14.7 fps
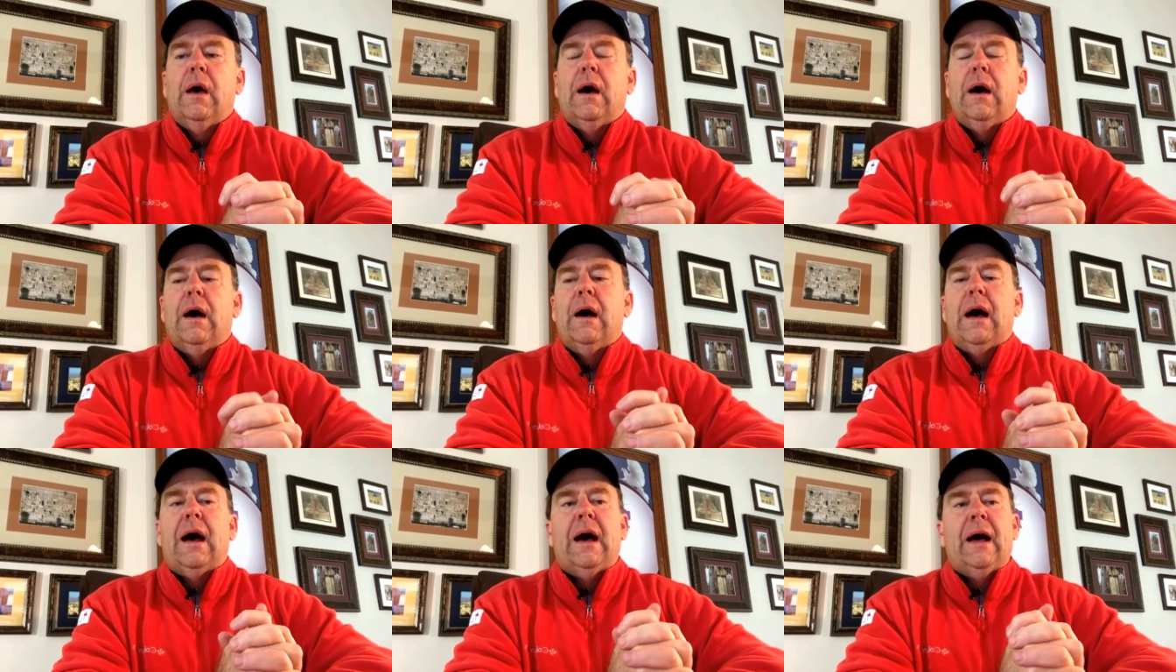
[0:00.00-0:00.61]

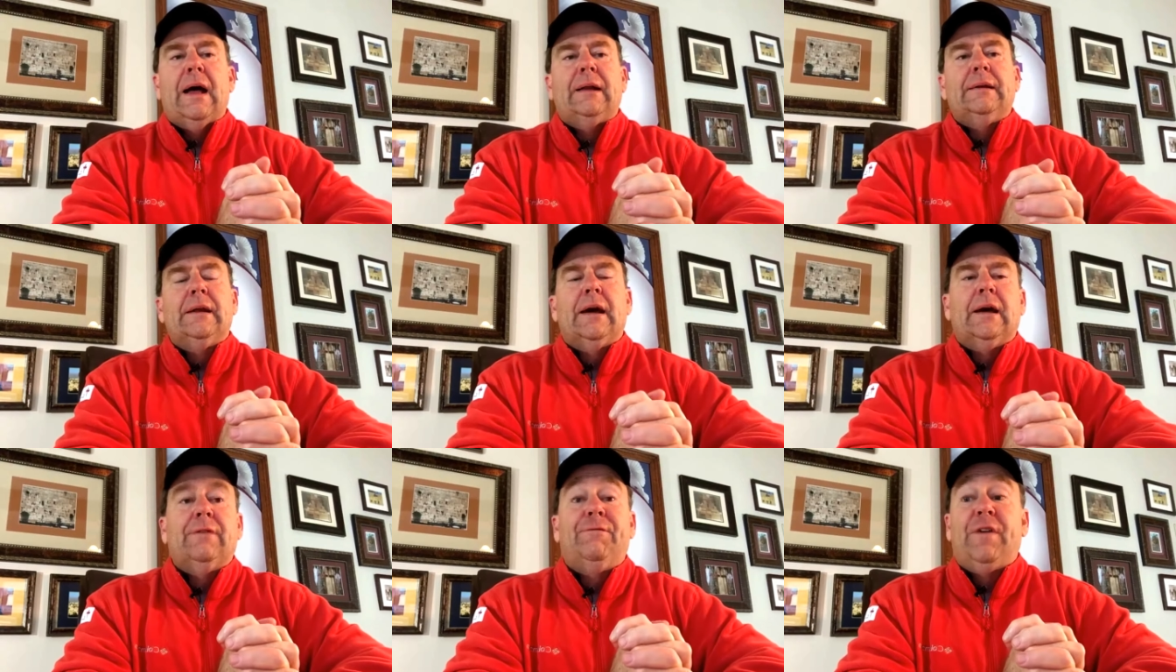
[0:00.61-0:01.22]
uh, on
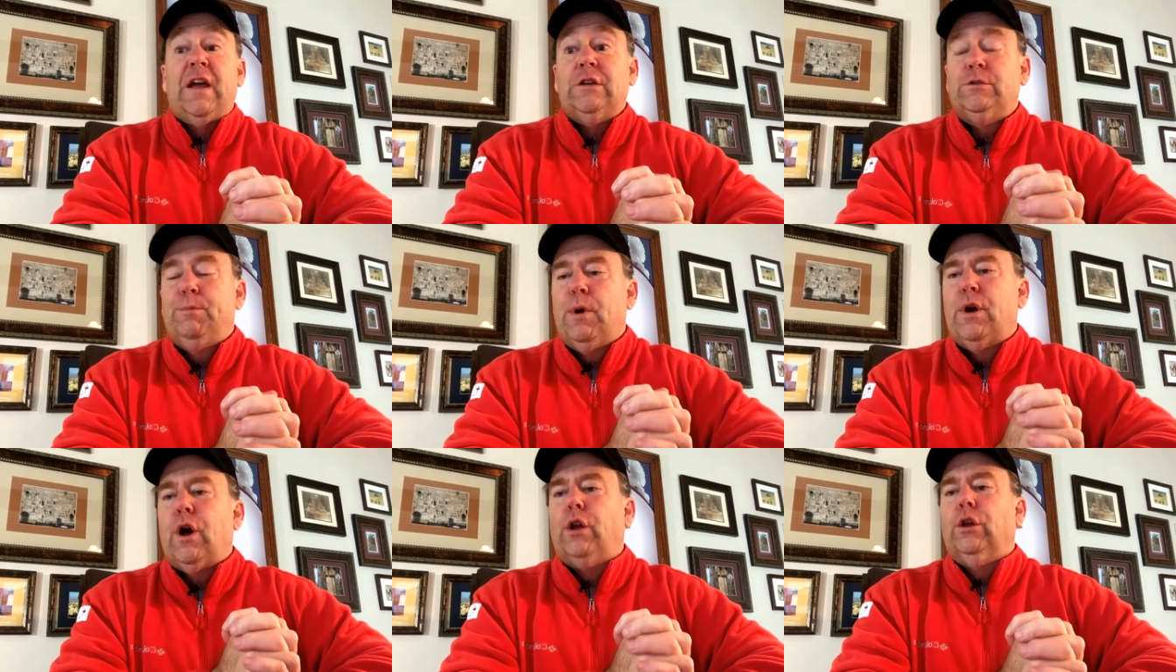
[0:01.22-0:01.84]
uh,
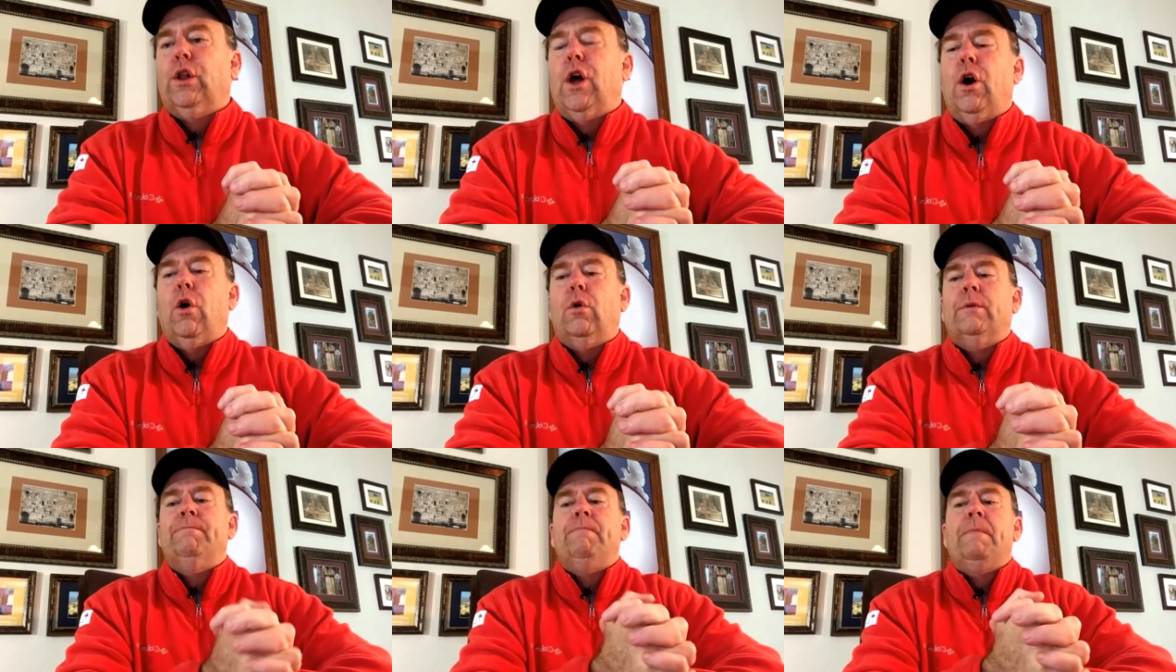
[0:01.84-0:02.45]
Facebook alone.